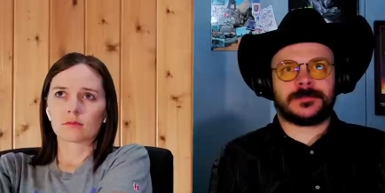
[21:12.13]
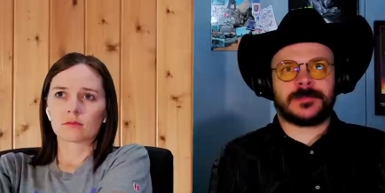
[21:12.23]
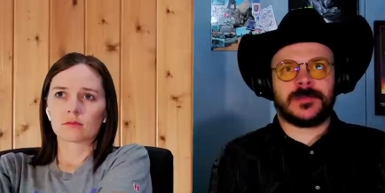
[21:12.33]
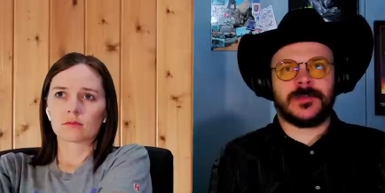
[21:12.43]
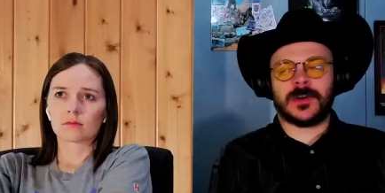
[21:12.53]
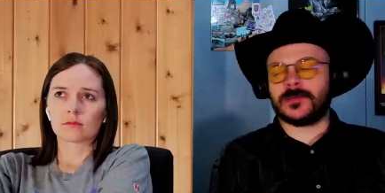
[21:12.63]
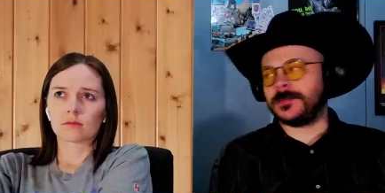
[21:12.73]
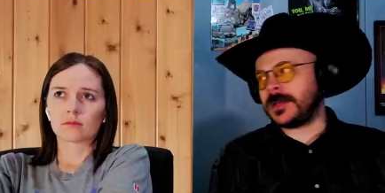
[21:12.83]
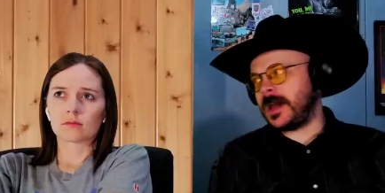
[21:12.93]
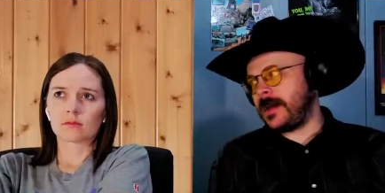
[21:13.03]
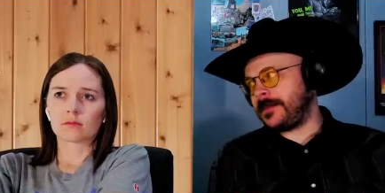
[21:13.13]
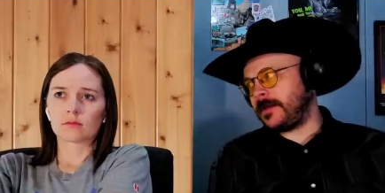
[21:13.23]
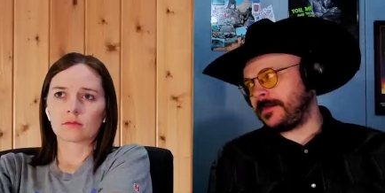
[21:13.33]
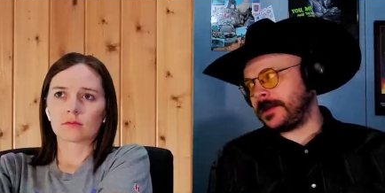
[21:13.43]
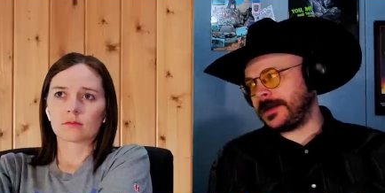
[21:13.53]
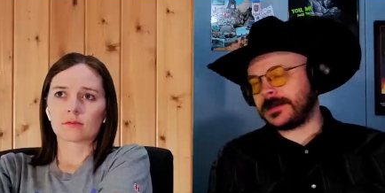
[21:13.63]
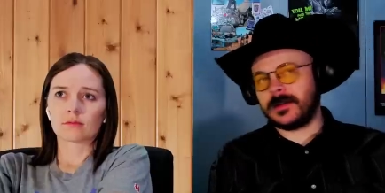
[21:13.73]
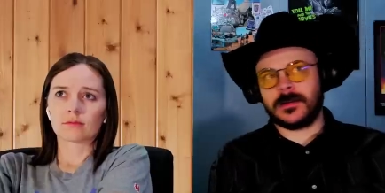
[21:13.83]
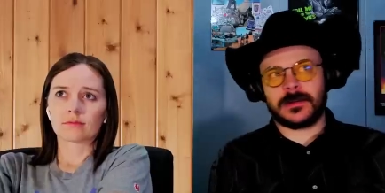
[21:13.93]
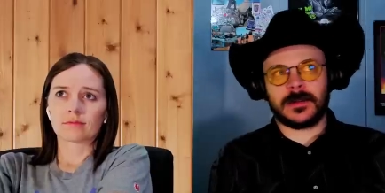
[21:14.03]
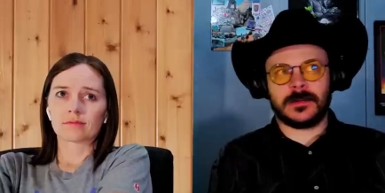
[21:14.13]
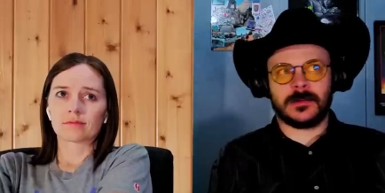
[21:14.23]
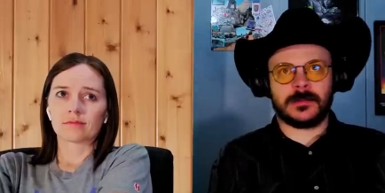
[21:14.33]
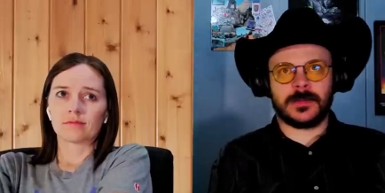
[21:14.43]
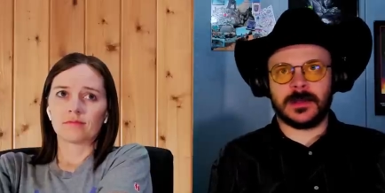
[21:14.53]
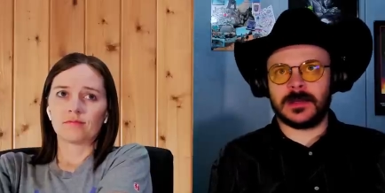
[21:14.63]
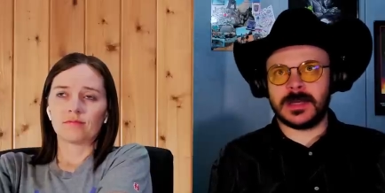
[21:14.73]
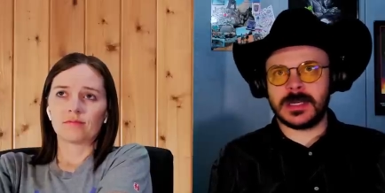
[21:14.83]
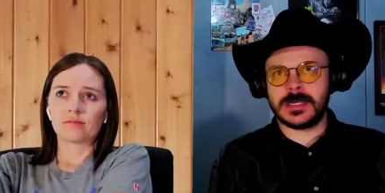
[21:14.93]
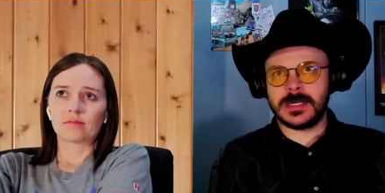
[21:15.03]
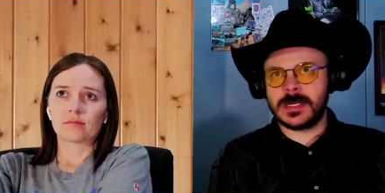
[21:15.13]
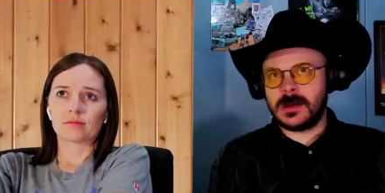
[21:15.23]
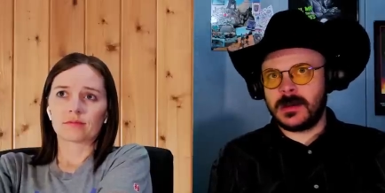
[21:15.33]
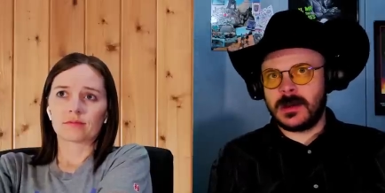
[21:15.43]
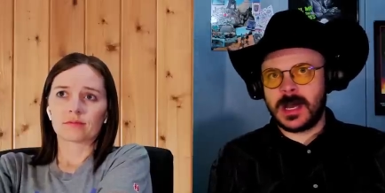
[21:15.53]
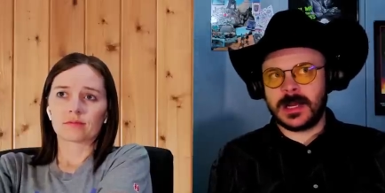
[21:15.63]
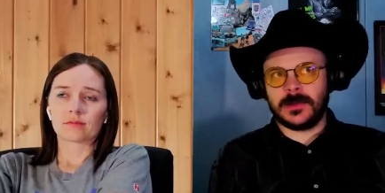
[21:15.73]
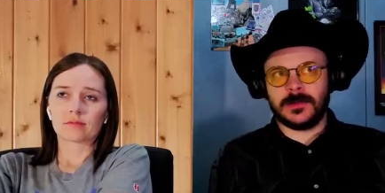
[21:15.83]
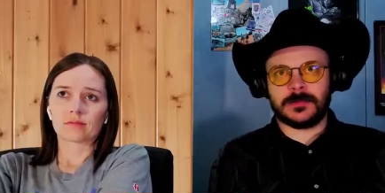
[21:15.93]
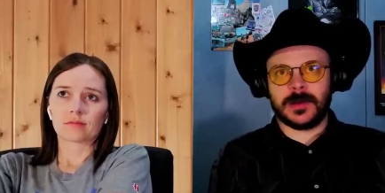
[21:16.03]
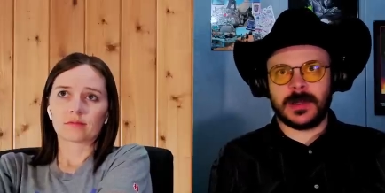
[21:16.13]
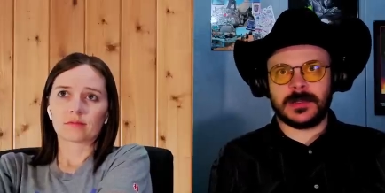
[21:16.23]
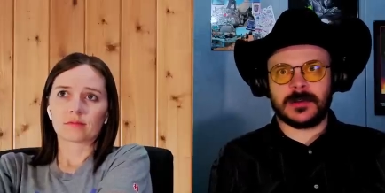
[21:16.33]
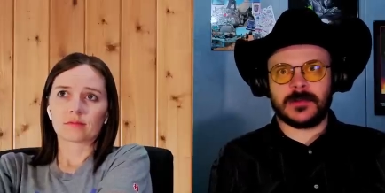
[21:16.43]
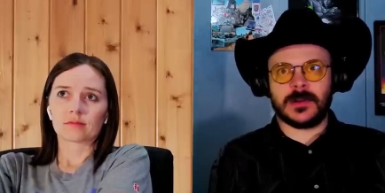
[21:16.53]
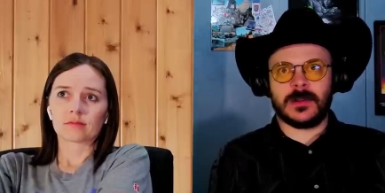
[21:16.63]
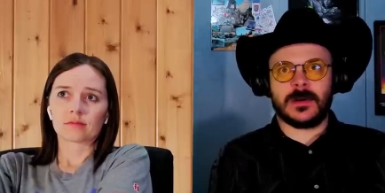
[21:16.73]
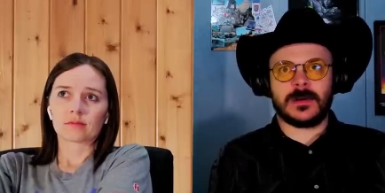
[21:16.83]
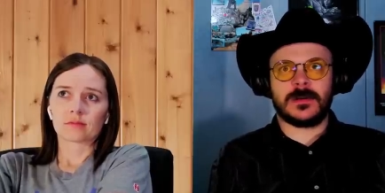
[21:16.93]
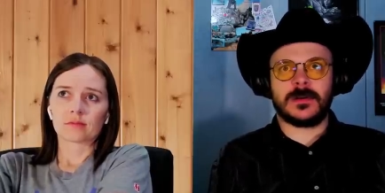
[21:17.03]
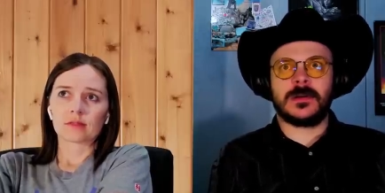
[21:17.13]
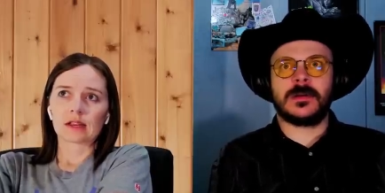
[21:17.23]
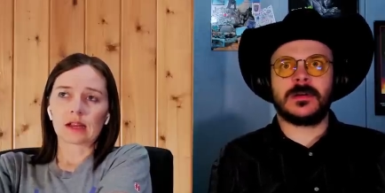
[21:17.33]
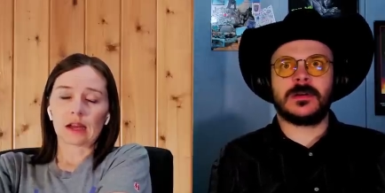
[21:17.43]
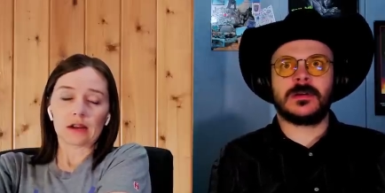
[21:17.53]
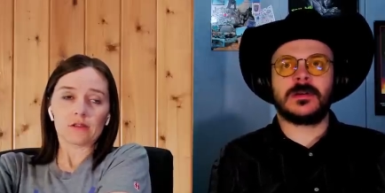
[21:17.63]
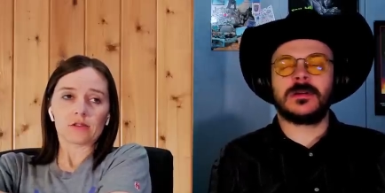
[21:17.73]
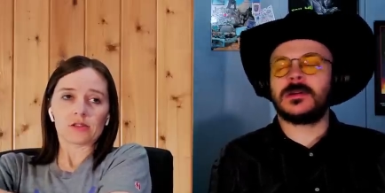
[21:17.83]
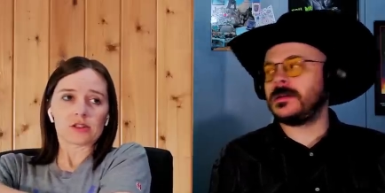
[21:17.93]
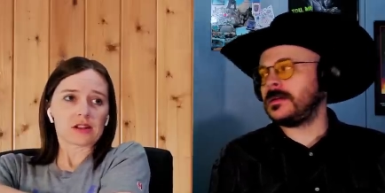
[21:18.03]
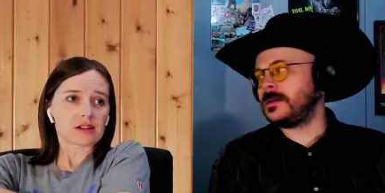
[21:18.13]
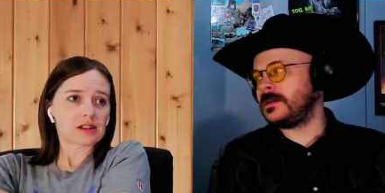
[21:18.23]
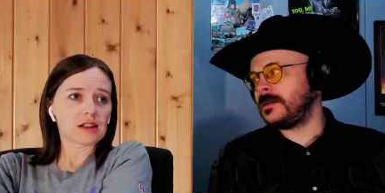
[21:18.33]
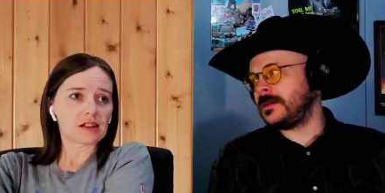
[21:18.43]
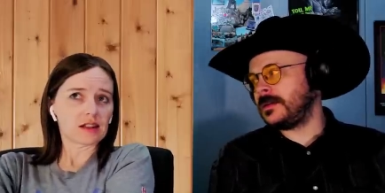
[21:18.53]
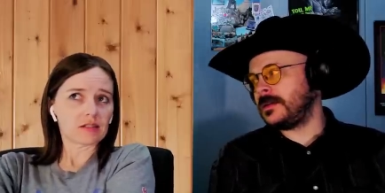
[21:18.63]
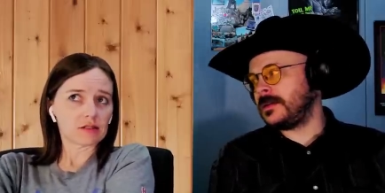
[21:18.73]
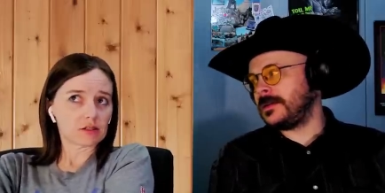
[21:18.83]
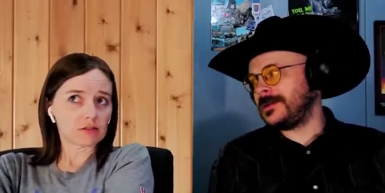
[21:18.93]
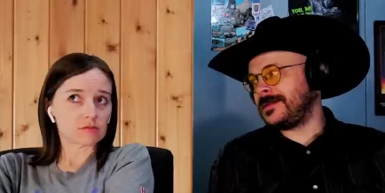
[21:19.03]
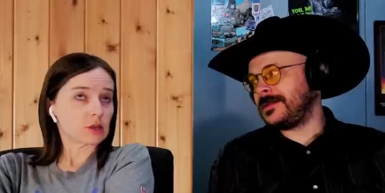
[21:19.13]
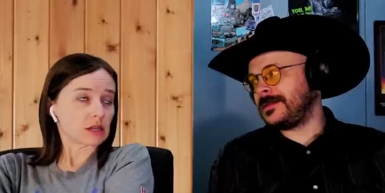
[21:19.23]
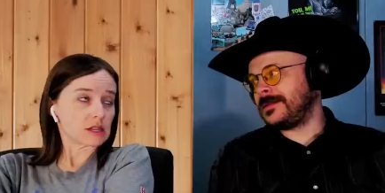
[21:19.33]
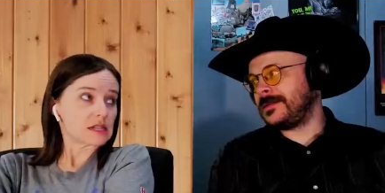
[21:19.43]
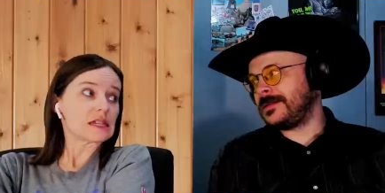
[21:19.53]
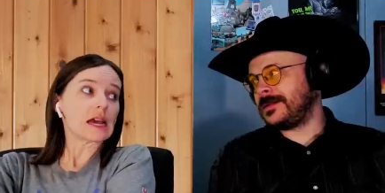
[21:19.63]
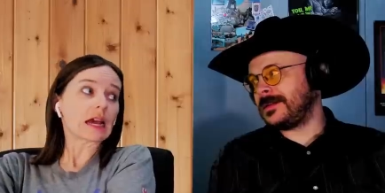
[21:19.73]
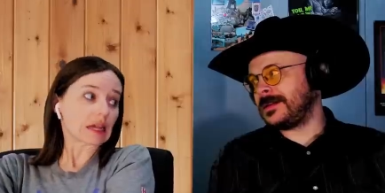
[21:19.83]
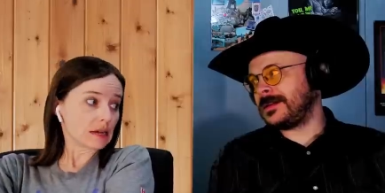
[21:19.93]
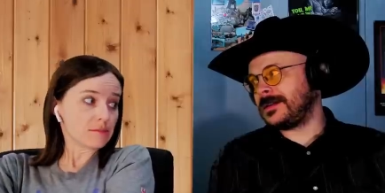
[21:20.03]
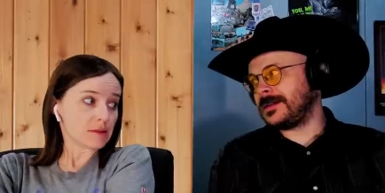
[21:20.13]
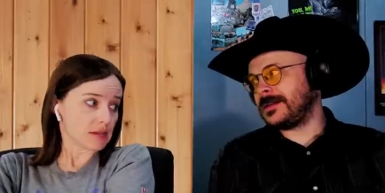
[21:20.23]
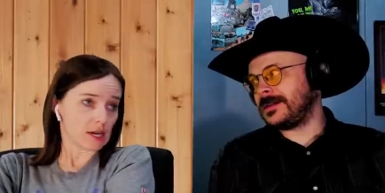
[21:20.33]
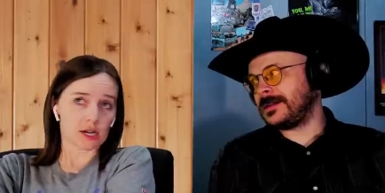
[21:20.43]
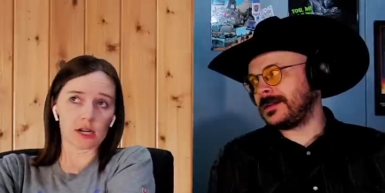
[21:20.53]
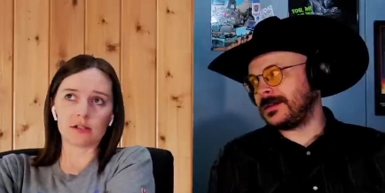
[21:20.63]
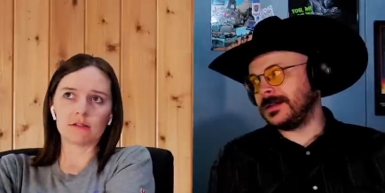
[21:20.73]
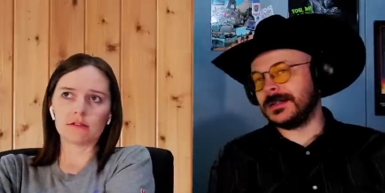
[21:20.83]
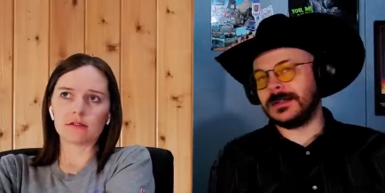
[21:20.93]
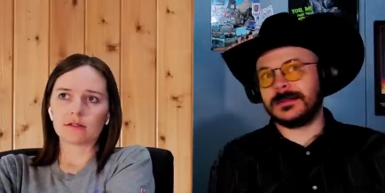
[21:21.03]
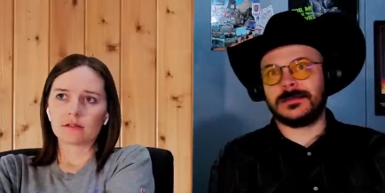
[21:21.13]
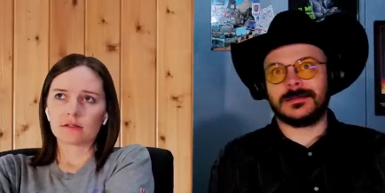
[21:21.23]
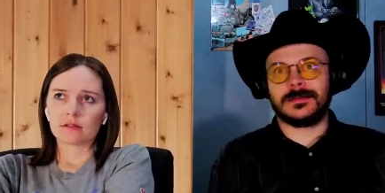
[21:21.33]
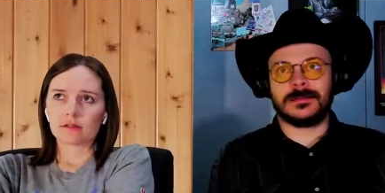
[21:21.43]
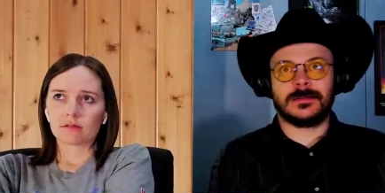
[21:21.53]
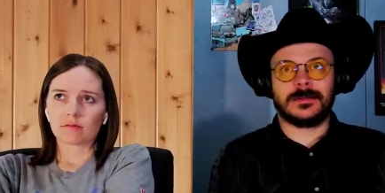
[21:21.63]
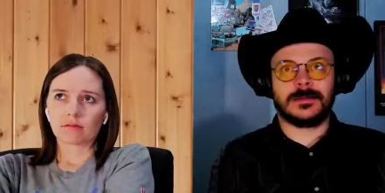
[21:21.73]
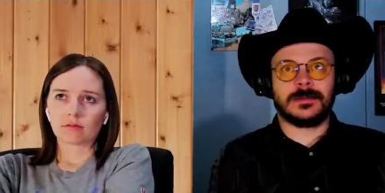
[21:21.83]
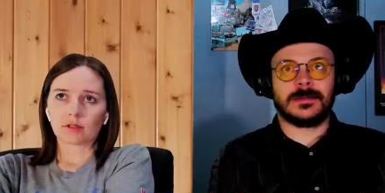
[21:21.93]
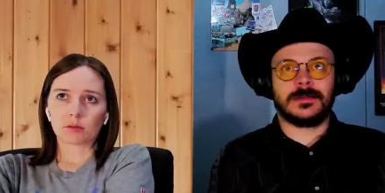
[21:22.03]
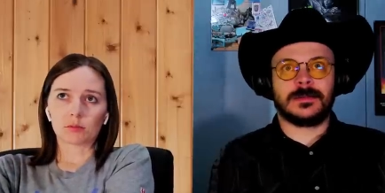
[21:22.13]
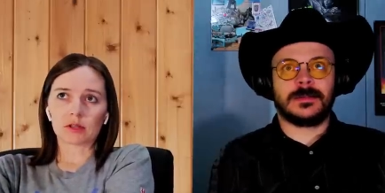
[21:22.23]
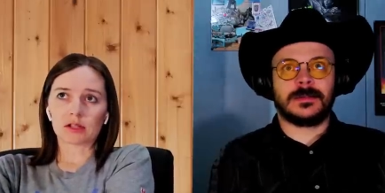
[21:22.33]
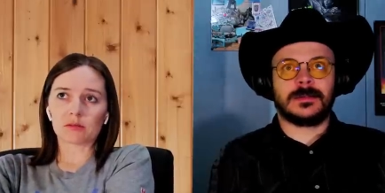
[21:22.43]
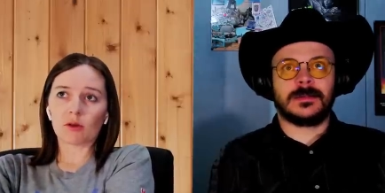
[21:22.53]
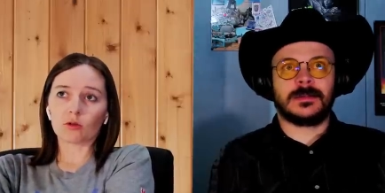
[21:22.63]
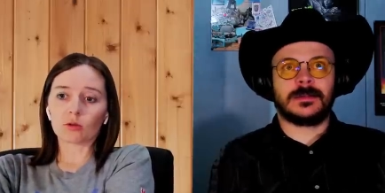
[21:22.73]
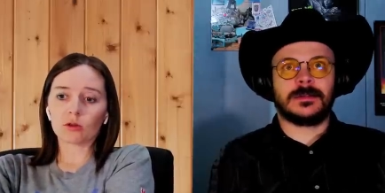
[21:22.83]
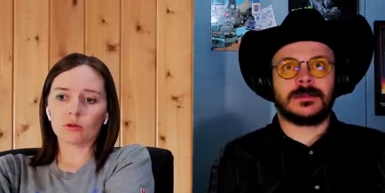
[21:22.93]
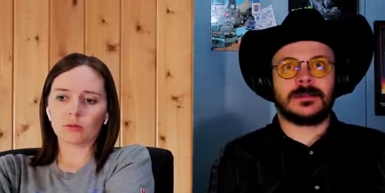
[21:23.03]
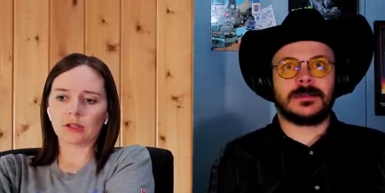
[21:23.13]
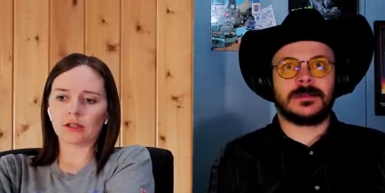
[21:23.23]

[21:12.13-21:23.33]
Speaker 1: Funk room's a happening place. I don't think they'll be hiding those bodies there very long.
Speaker 2: I was just gonna say, like, they're really stacking up in there. Yeah. It's a pretty small room.